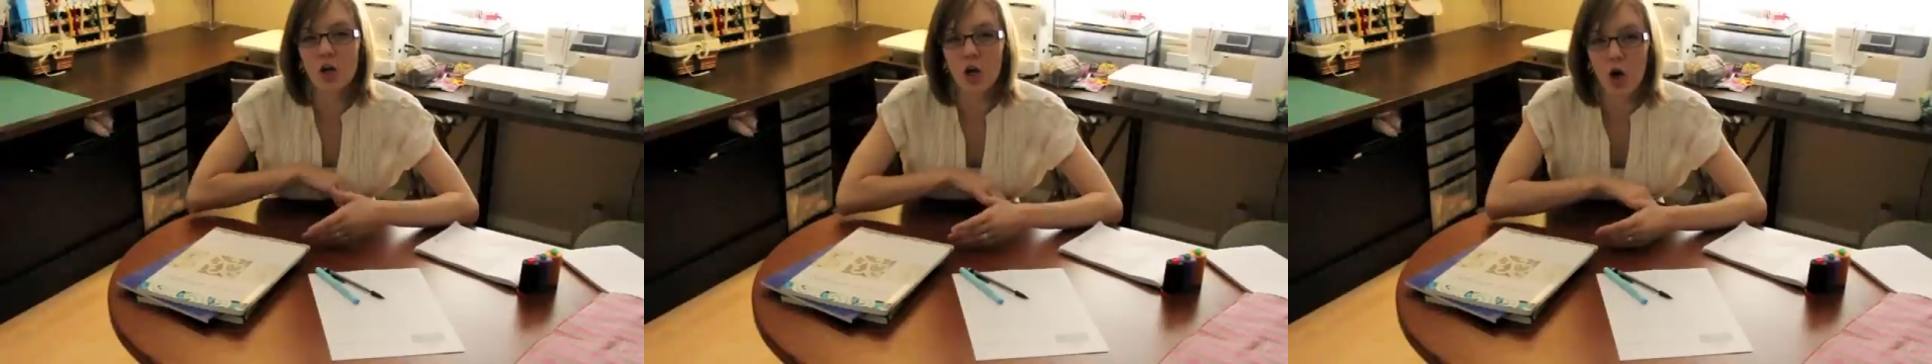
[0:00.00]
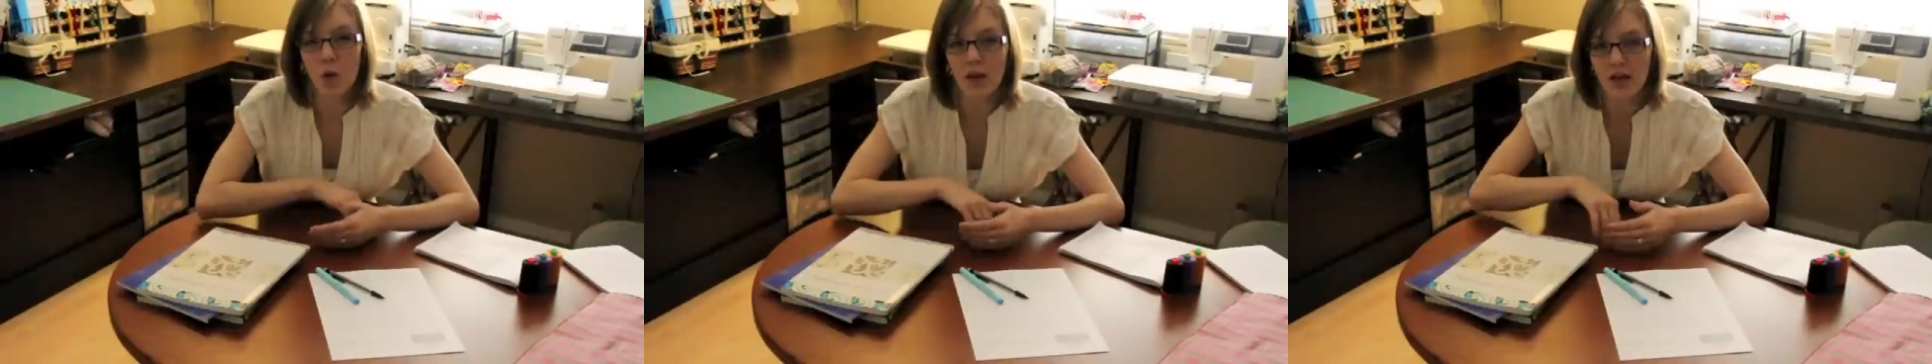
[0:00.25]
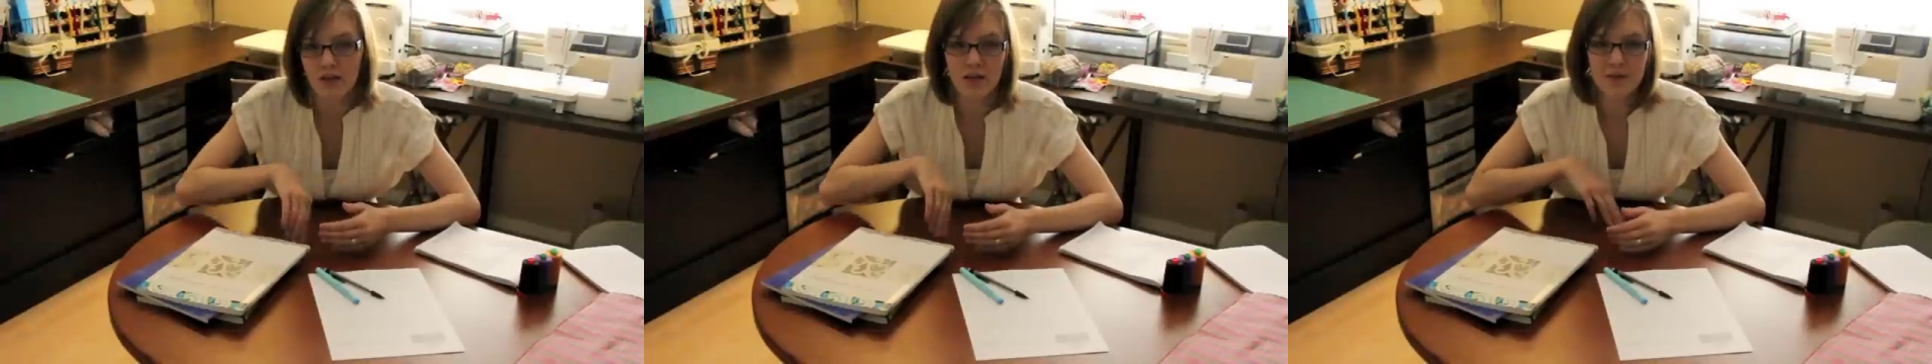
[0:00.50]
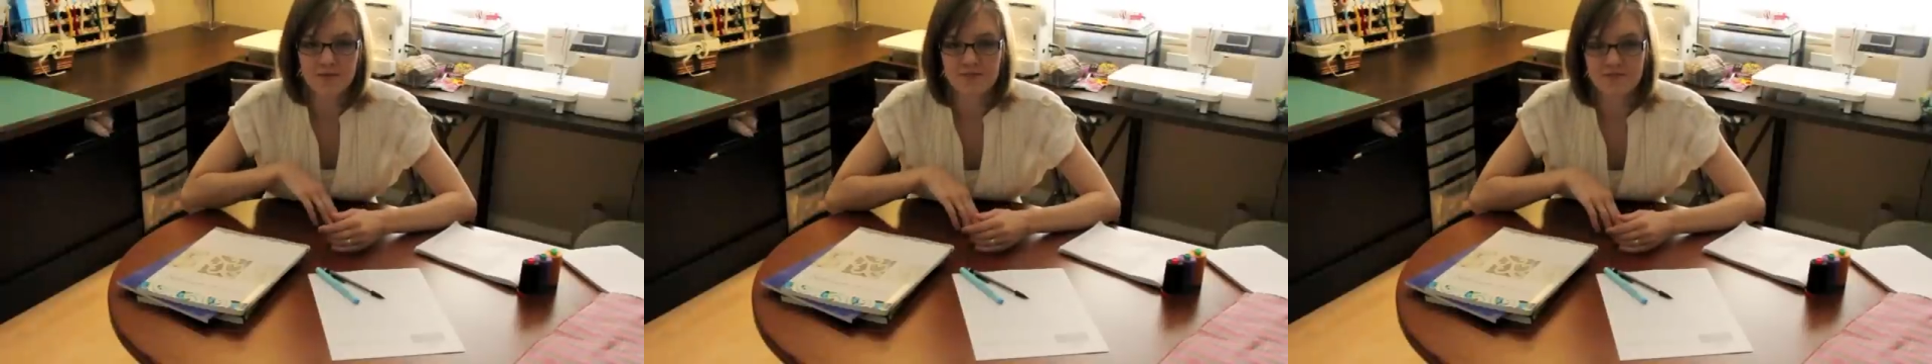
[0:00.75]
going
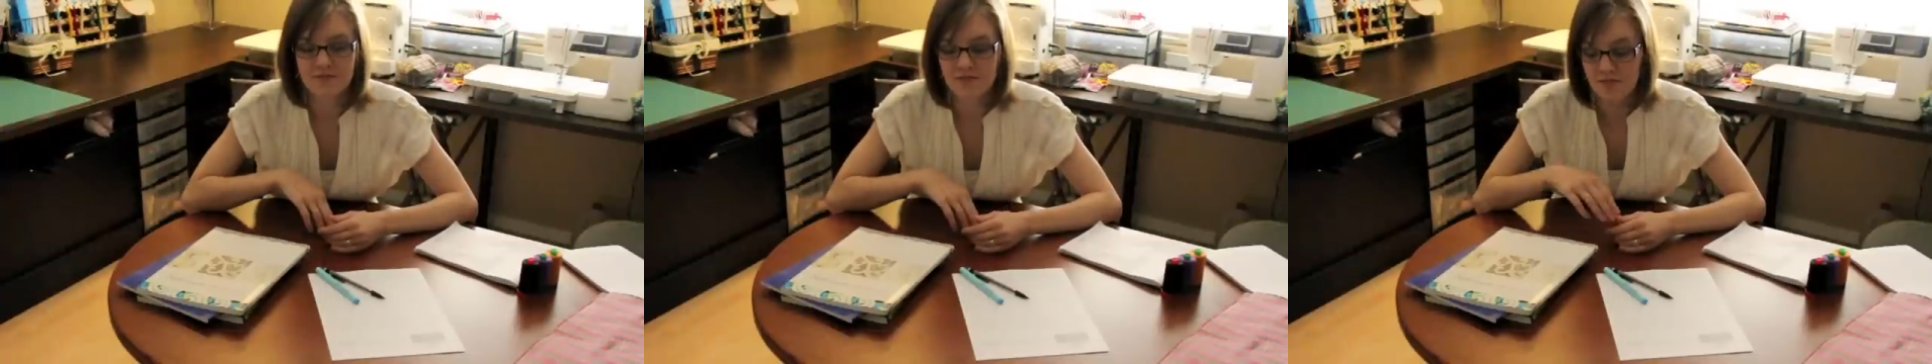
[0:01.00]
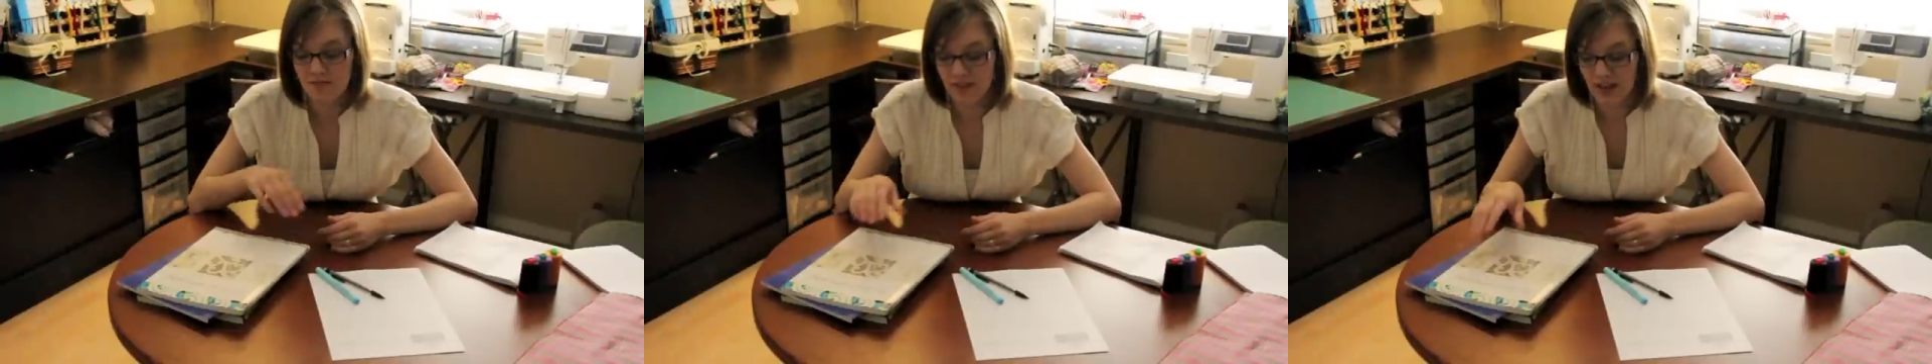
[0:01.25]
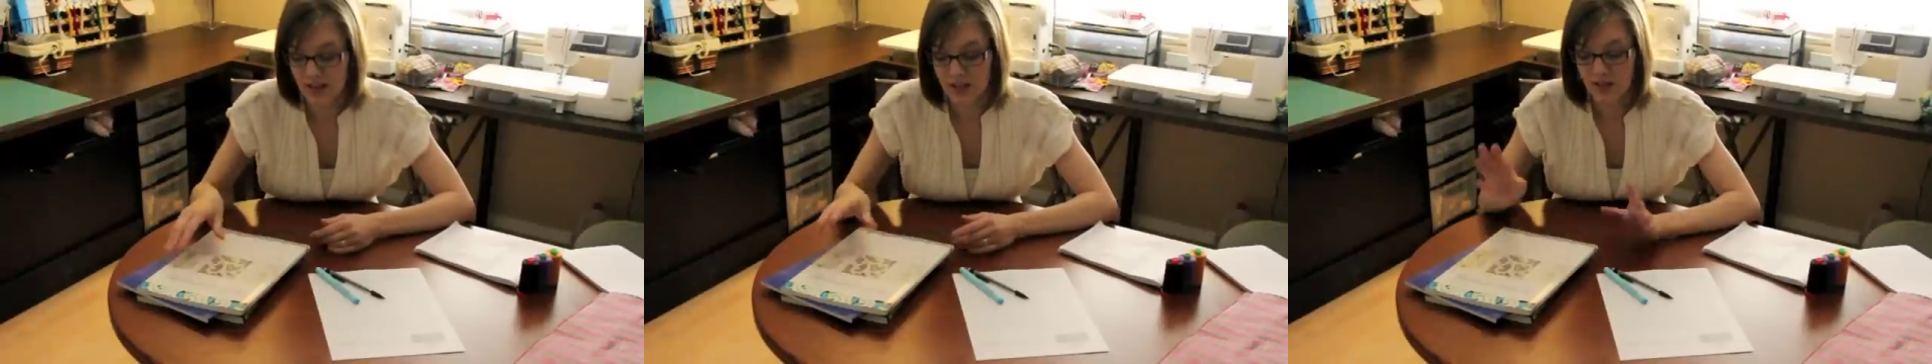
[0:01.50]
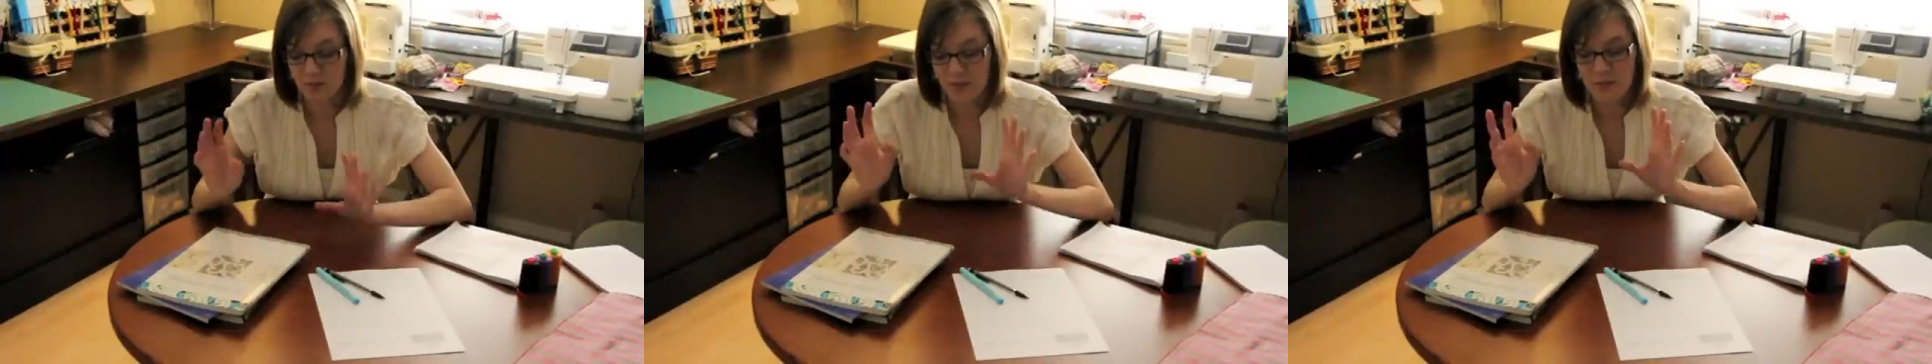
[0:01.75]

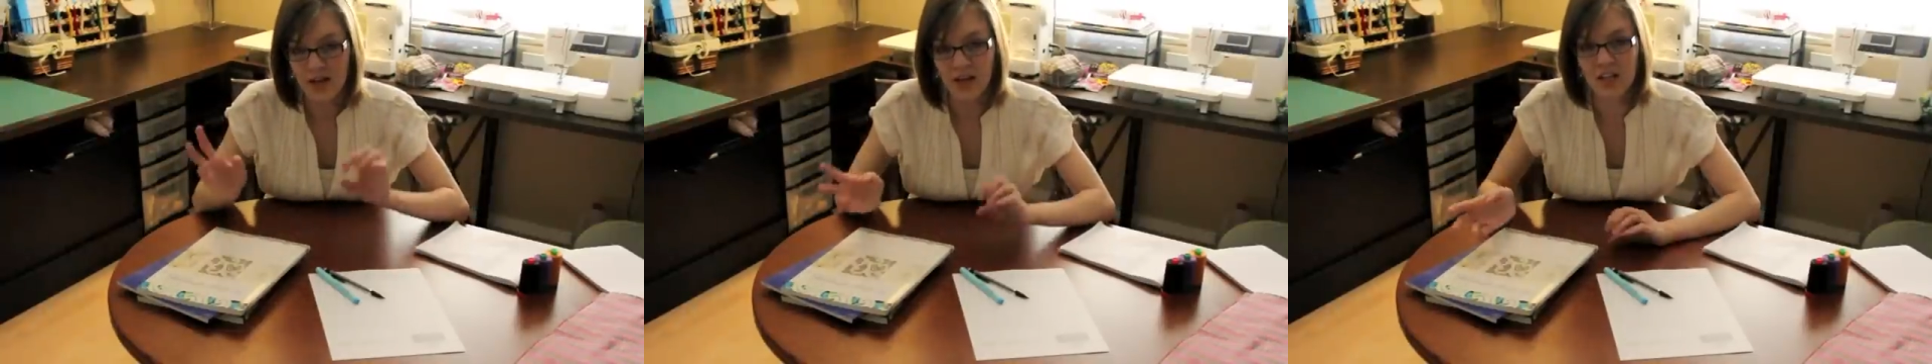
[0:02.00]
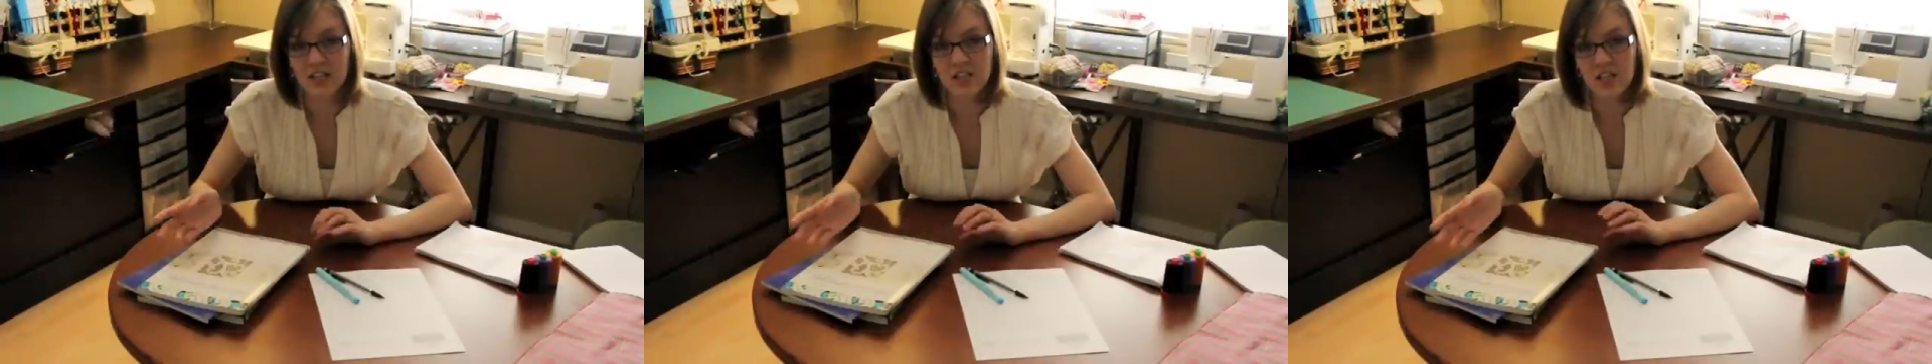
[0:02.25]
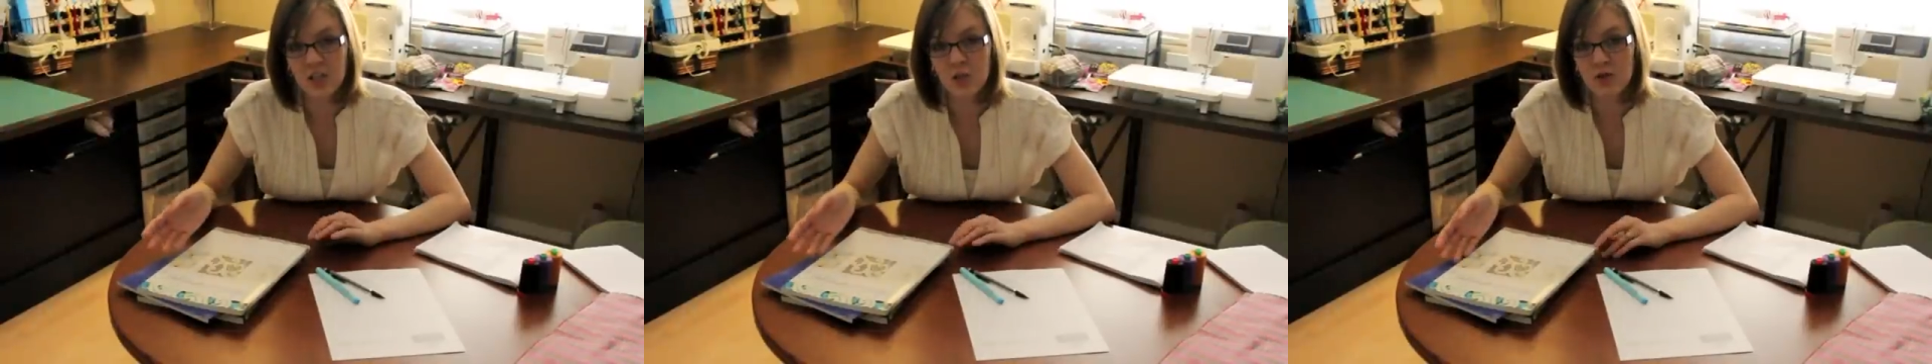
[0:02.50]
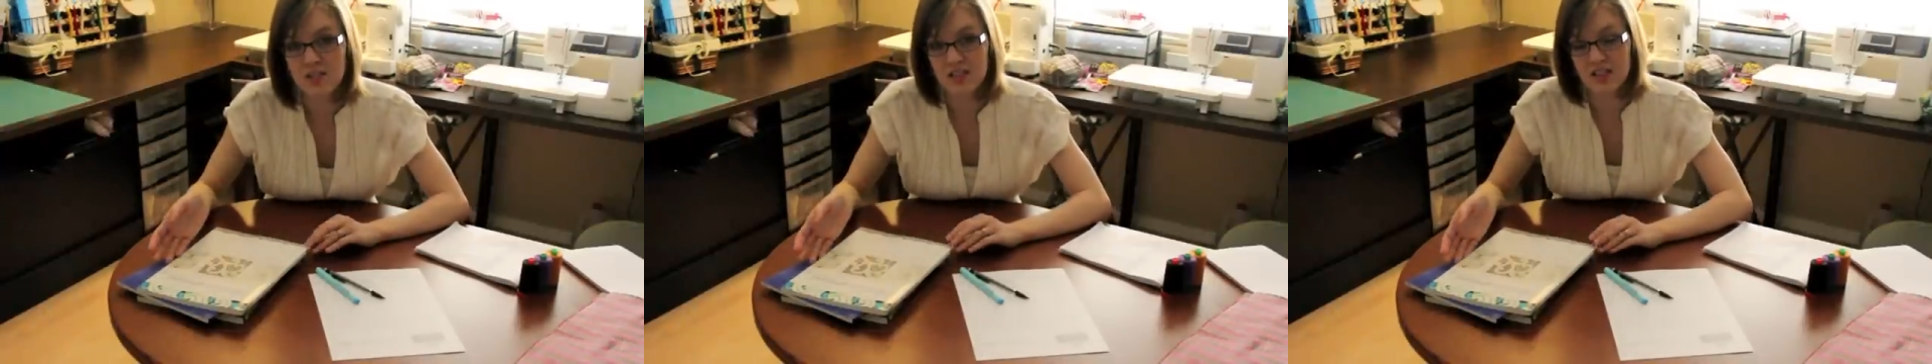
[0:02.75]
and make a
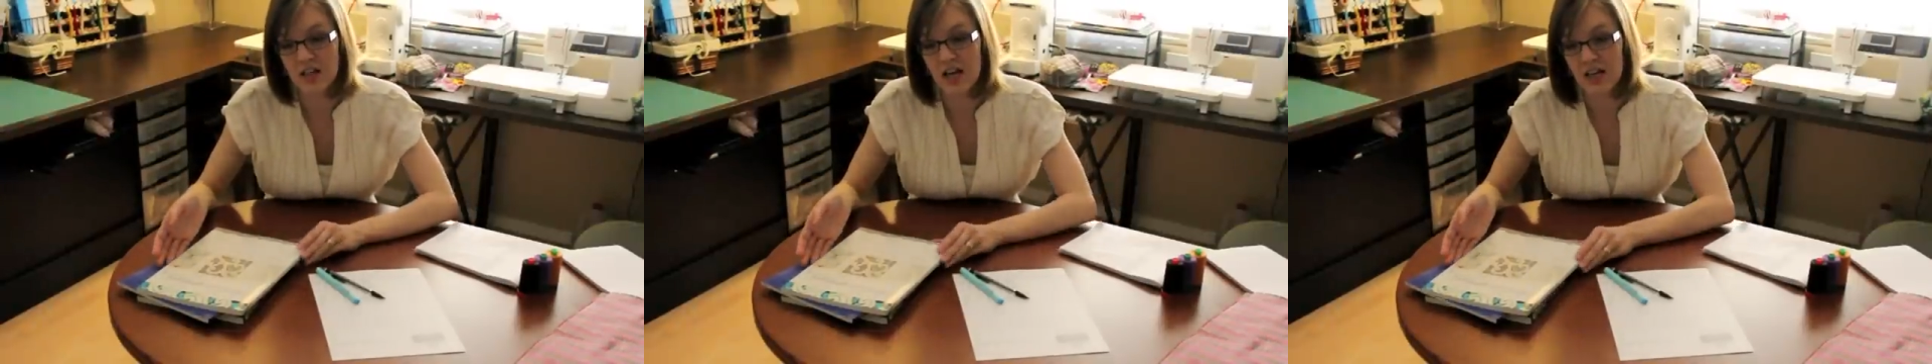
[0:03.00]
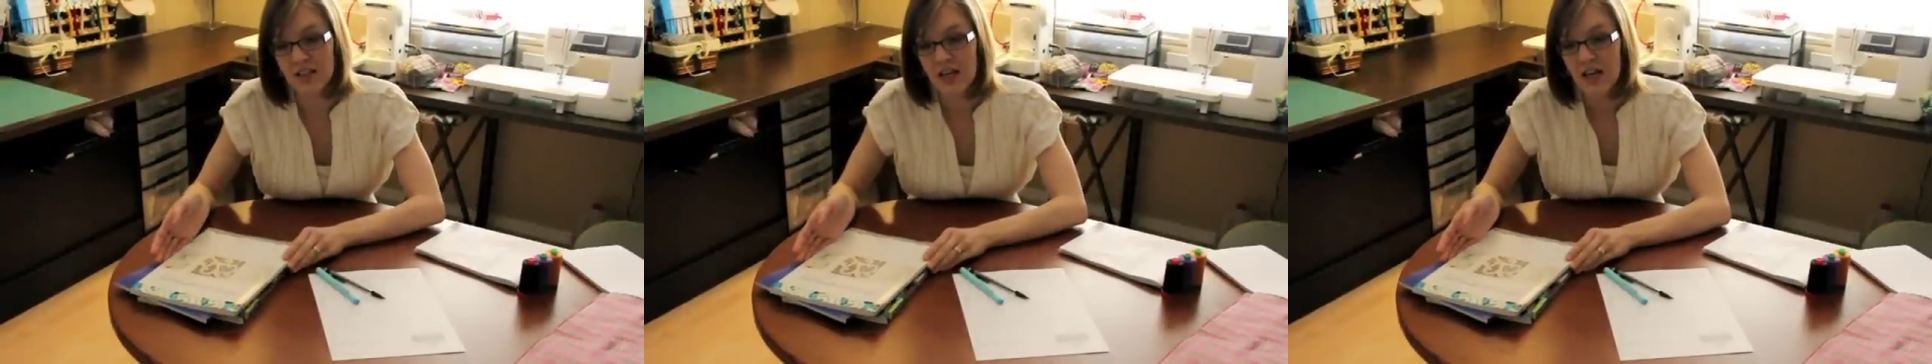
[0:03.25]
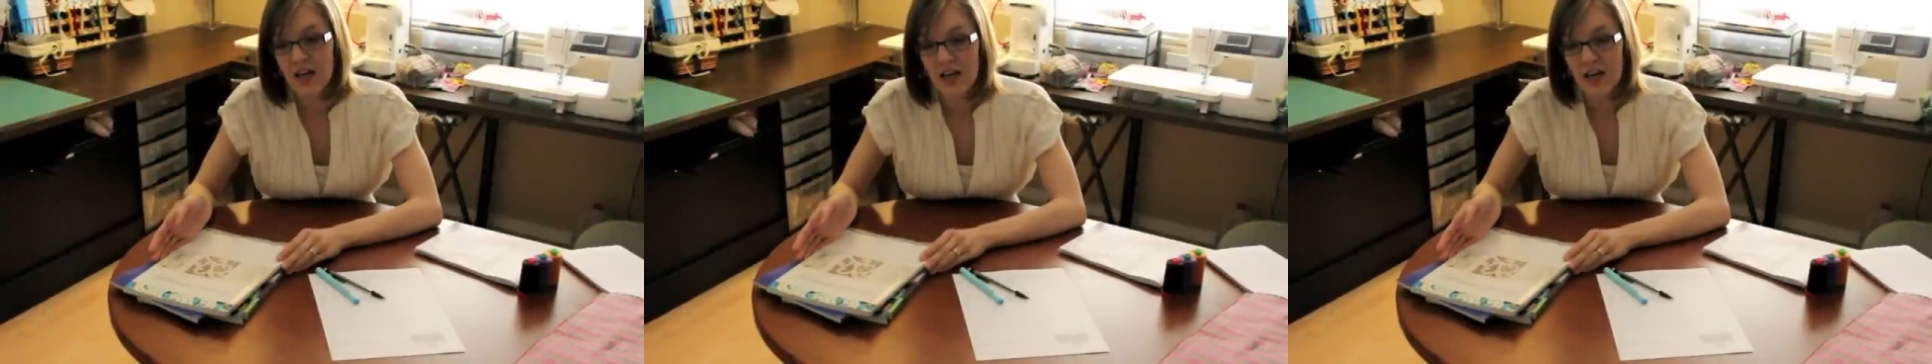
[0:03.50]
continuous line.